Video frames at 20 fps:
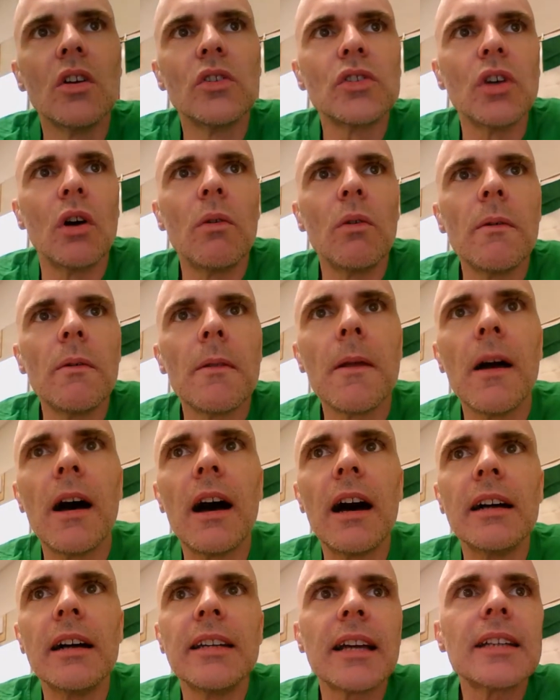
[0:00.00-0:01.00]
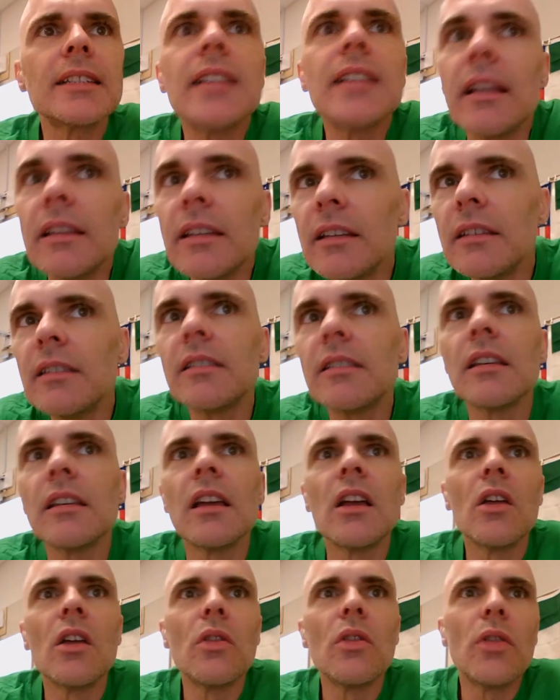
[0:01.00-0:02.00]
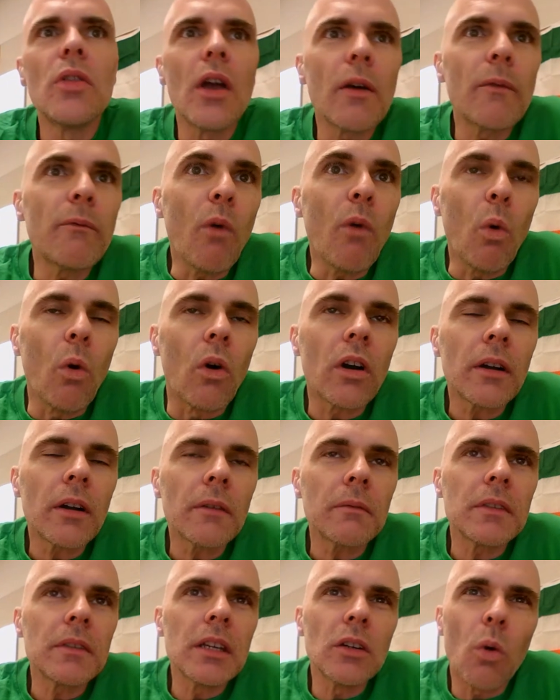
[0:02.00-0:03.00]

So next sentence, therefore,